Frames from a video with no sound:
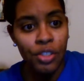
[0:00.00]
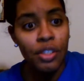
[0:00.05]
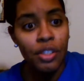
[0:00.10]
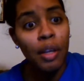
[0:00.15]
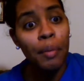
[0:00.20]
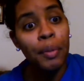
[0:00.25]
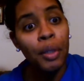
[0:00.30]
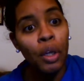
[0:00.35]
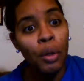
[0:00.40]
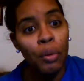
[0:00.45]

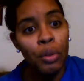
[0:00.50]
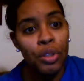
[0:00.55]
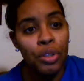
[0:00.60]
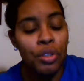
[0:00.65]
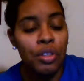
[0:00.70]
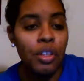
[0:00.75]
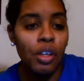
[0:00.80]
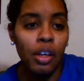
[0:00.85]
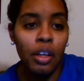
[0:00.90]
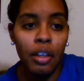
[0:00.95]
Just let me know
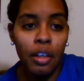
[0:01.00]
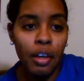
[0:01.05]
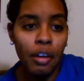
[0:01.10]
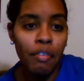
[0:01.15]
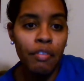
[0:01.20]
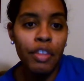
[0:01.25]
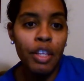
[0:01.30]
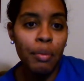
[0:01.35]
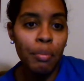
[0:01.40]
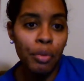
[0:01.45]
what you thought
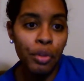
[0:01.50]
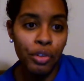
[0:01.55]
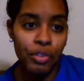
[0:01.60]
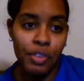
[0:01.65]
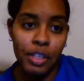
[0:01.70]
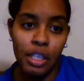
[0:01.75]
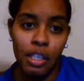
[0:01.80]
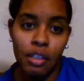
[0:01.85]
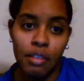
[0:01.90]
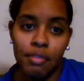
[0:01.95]
of the
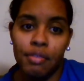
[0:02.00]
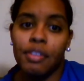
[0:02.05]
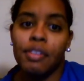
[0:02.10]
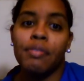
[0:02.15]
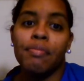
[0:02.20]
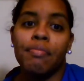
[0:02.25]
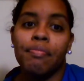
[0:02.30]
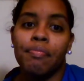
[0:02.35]
movie.